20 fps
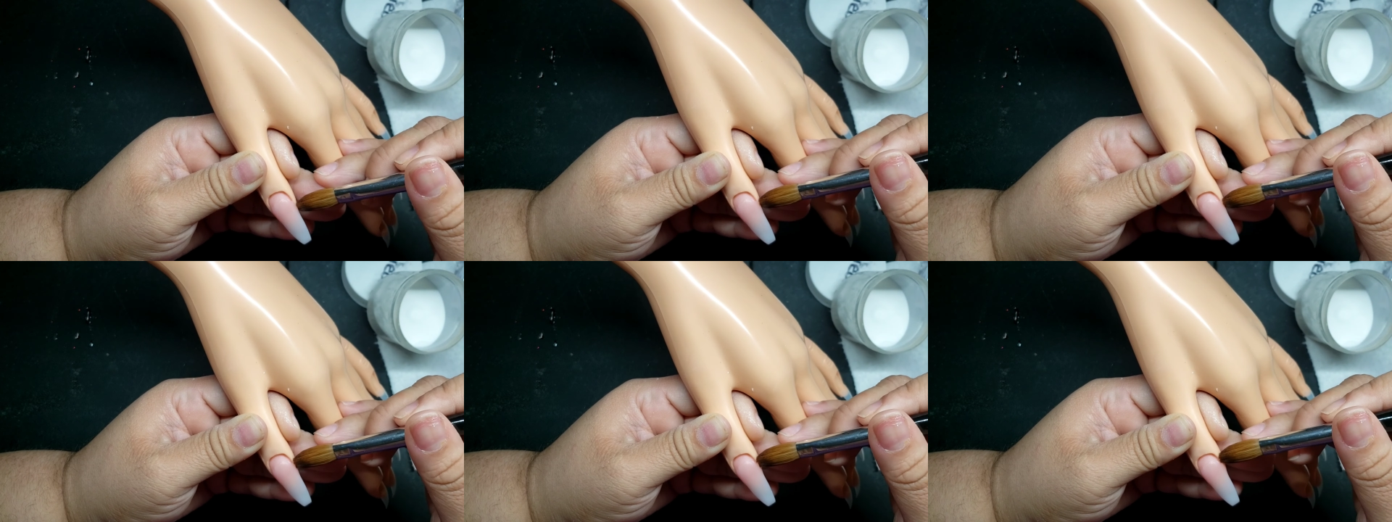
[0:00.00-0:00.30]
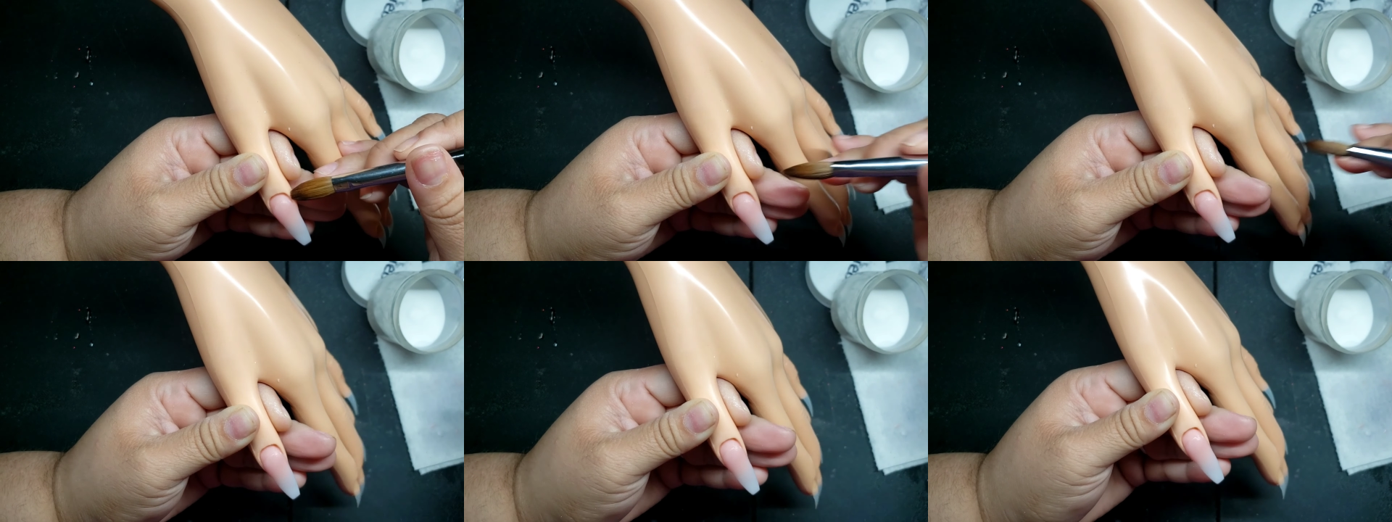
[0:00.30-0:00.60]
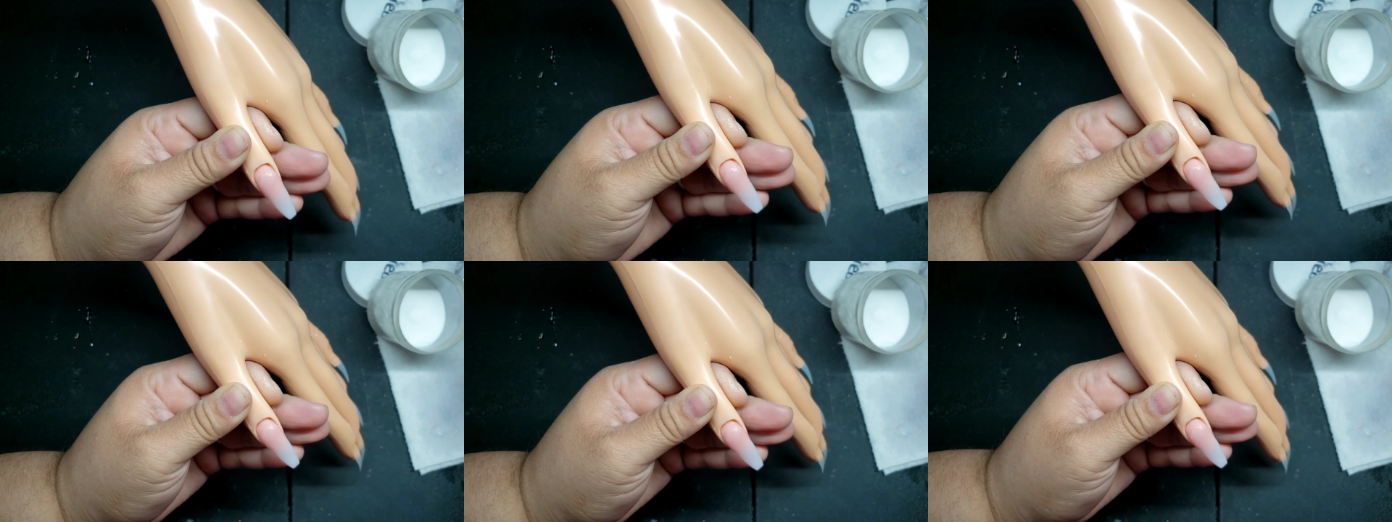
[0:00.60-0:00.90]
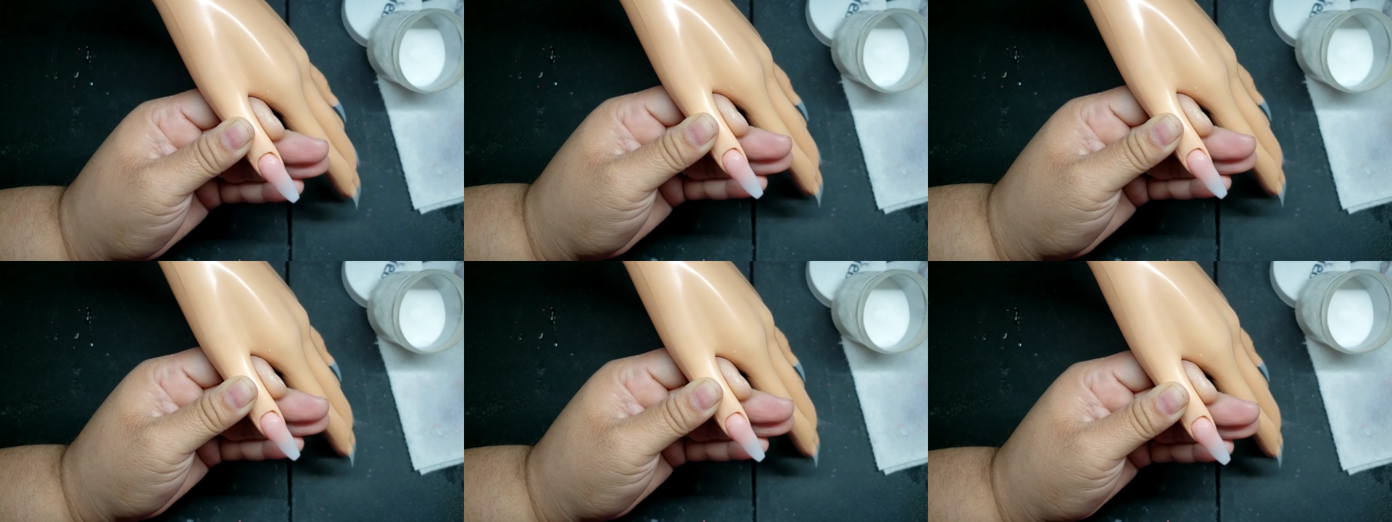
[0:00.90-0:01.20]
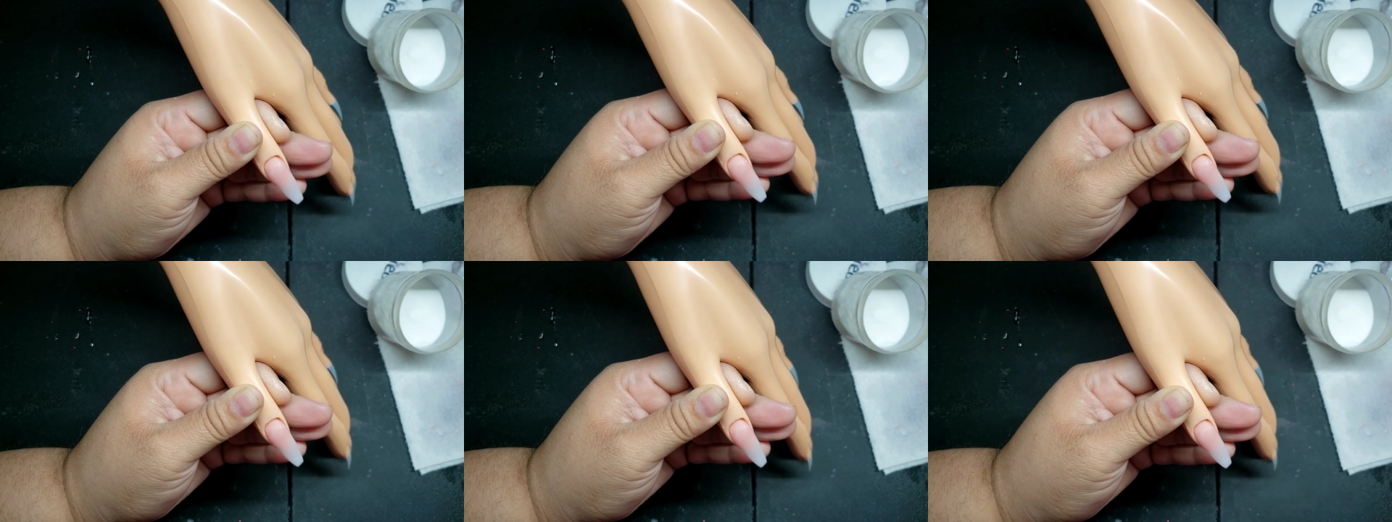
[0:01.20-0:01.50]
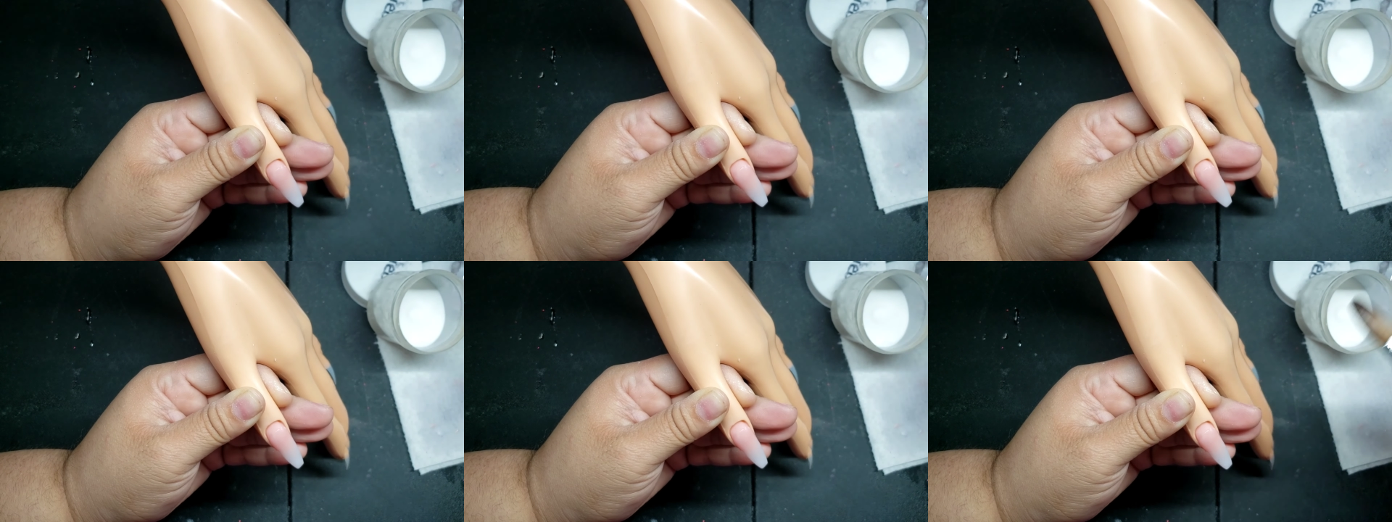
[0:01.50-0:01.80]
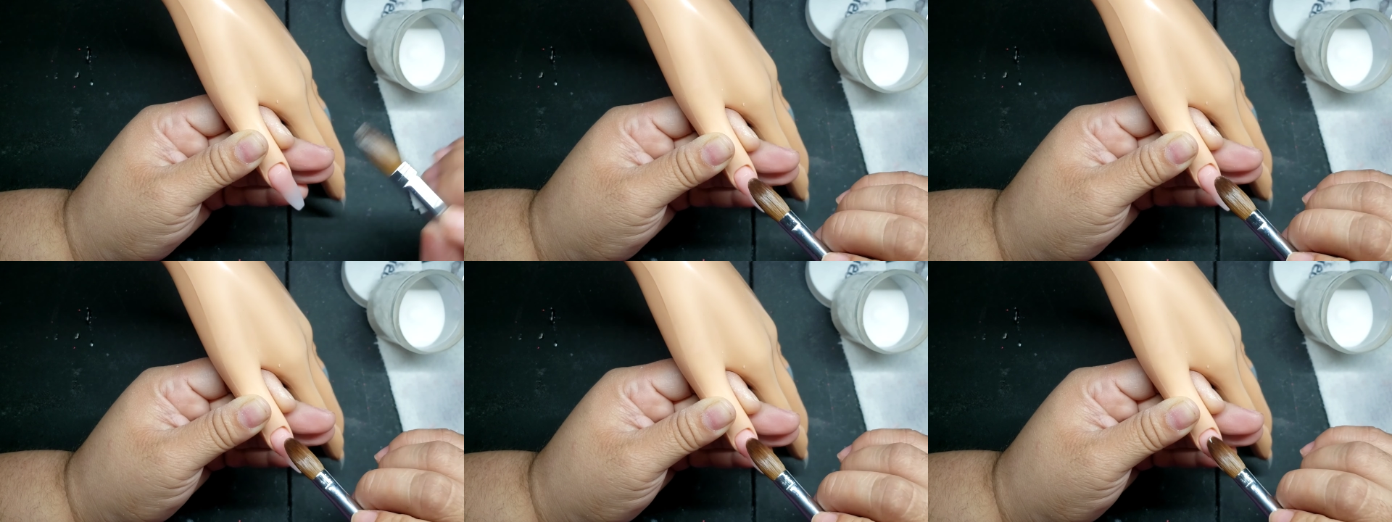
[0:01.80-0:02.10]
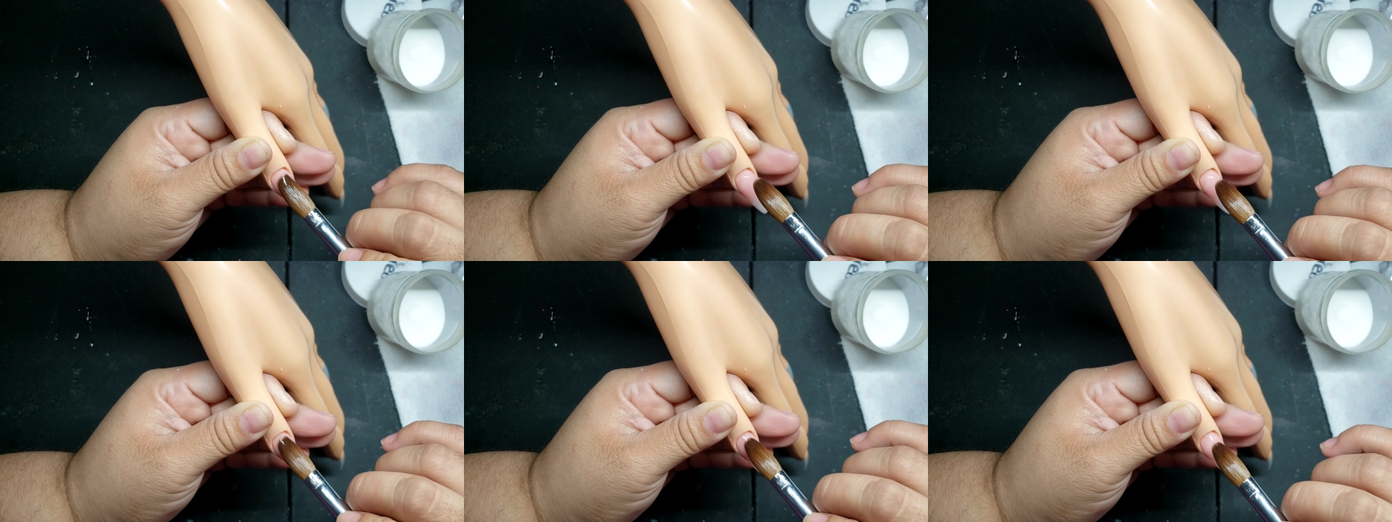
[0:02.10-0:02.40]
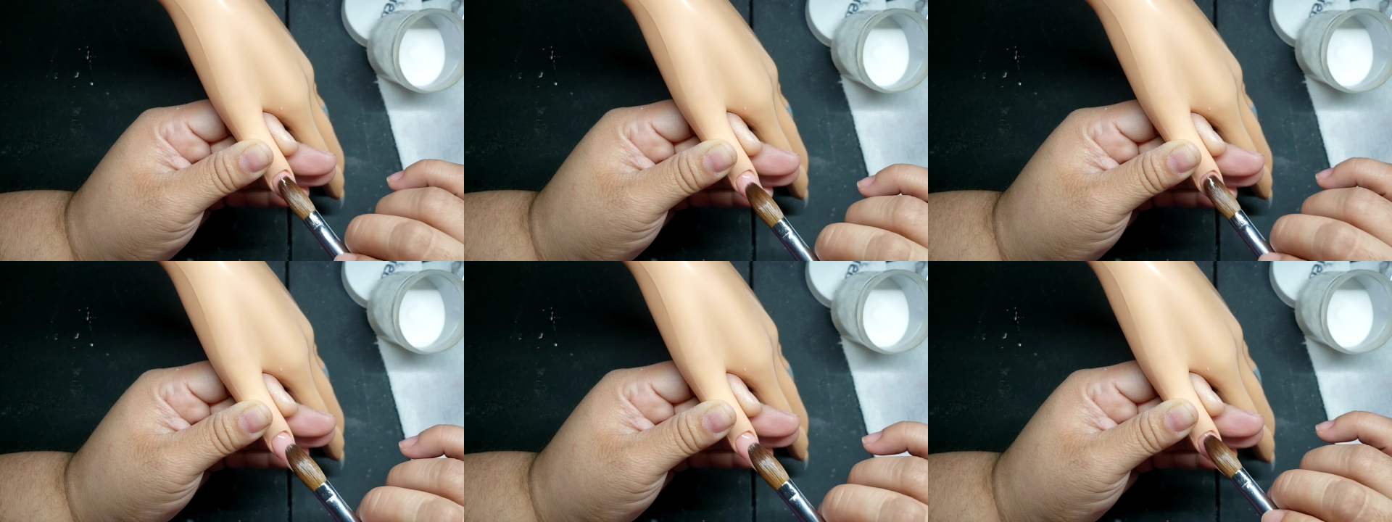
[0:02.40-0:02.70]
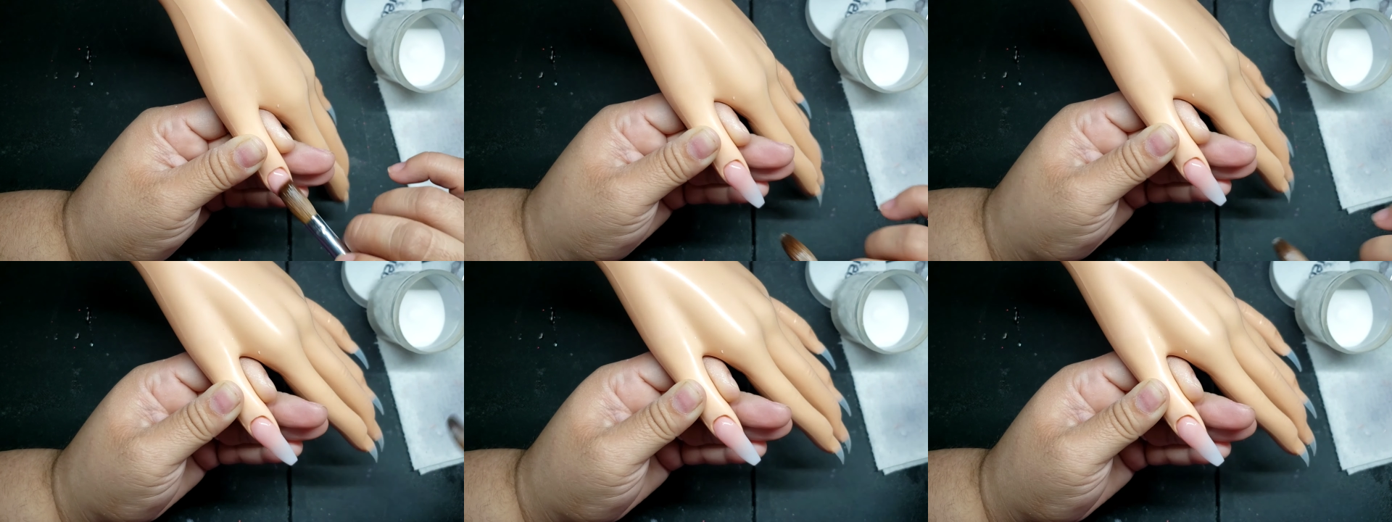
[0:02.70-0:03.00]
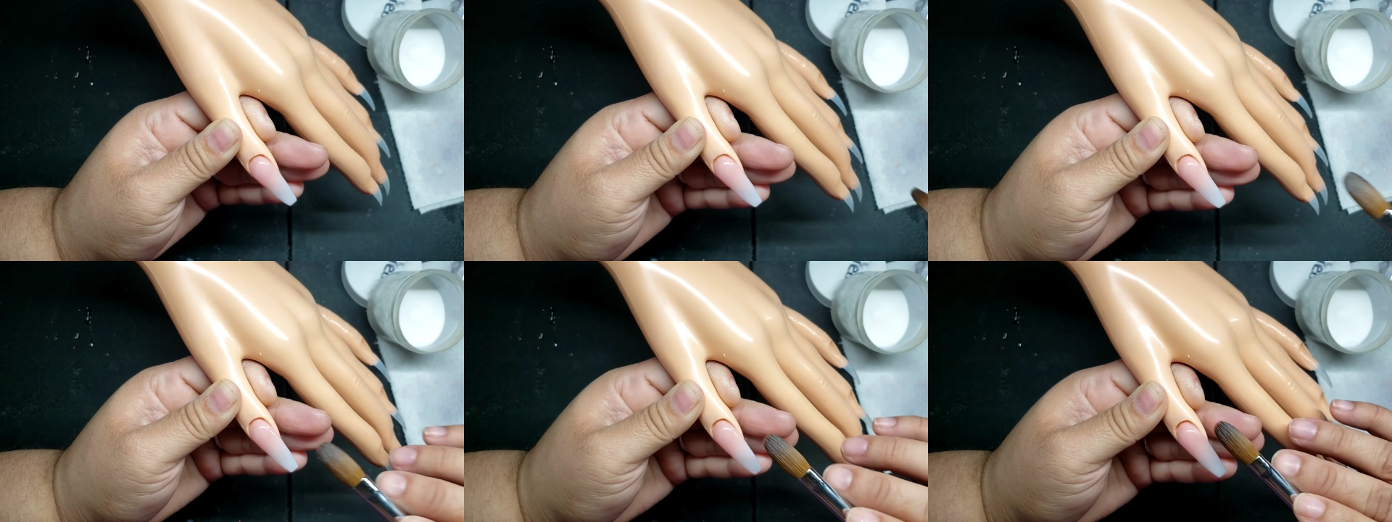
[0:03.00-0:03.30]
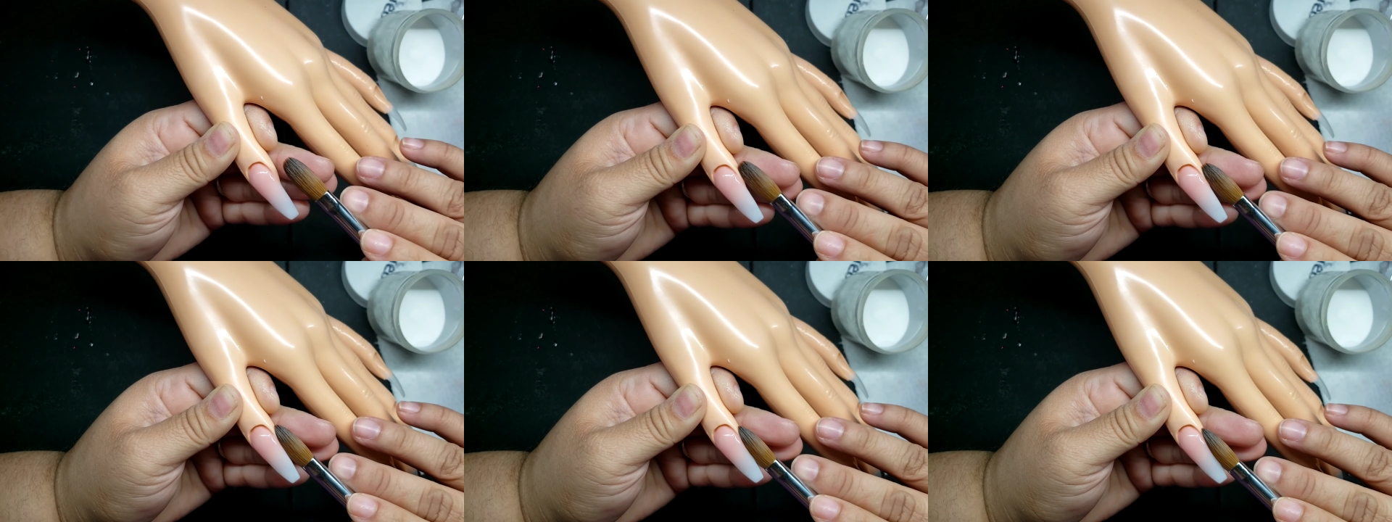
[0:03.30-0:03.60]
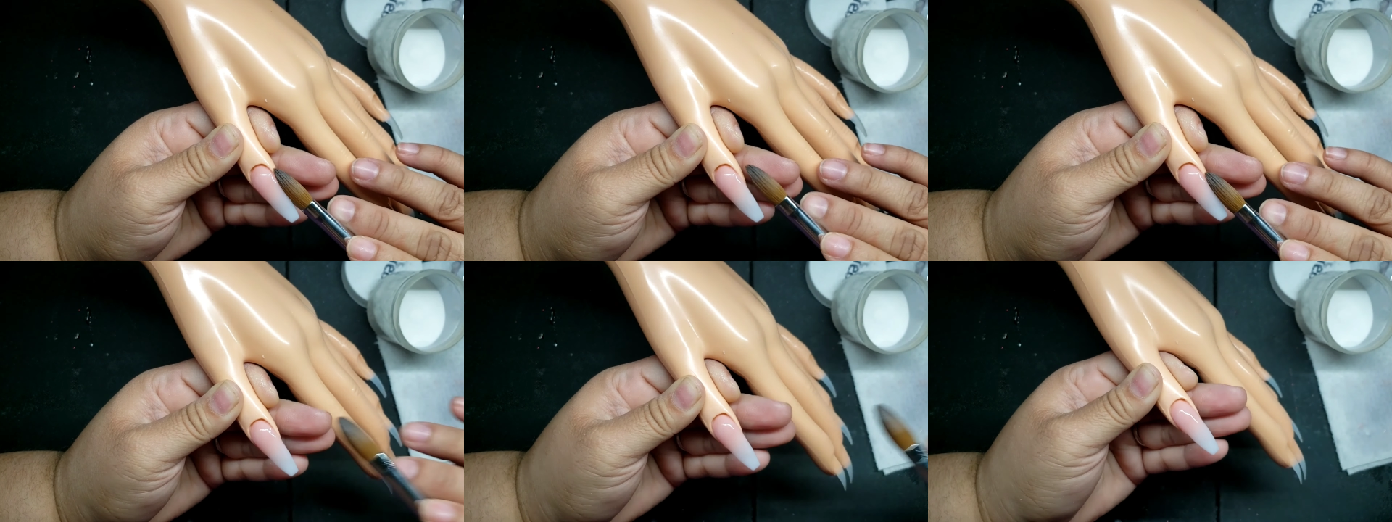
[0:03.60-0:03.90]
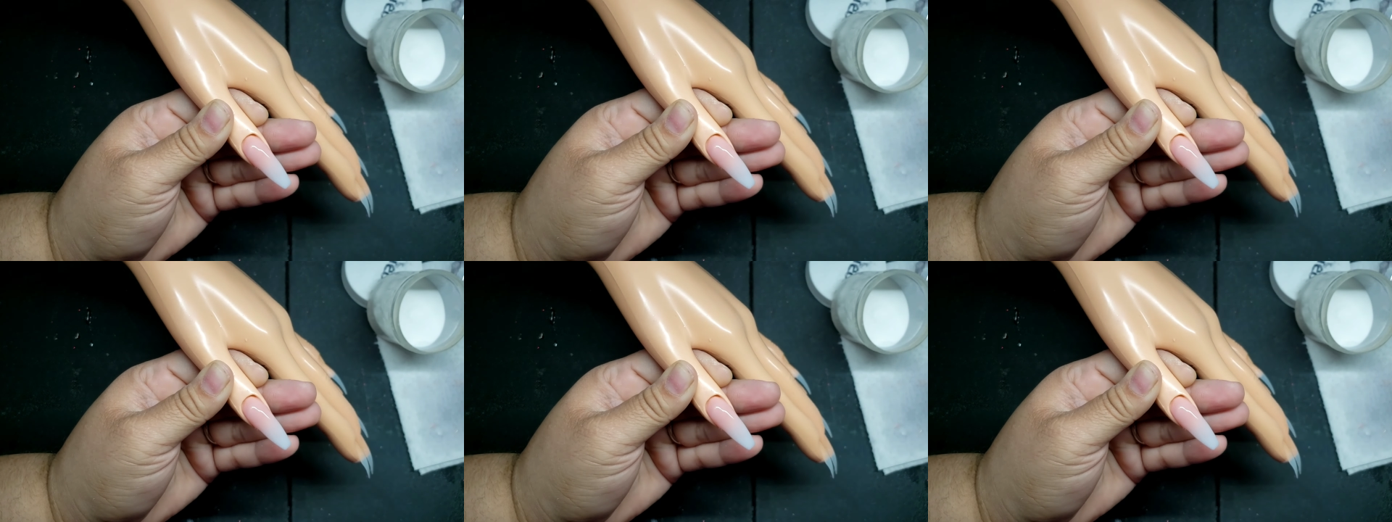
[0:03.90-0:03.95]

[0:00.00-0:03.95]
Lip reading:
(no speaker visible)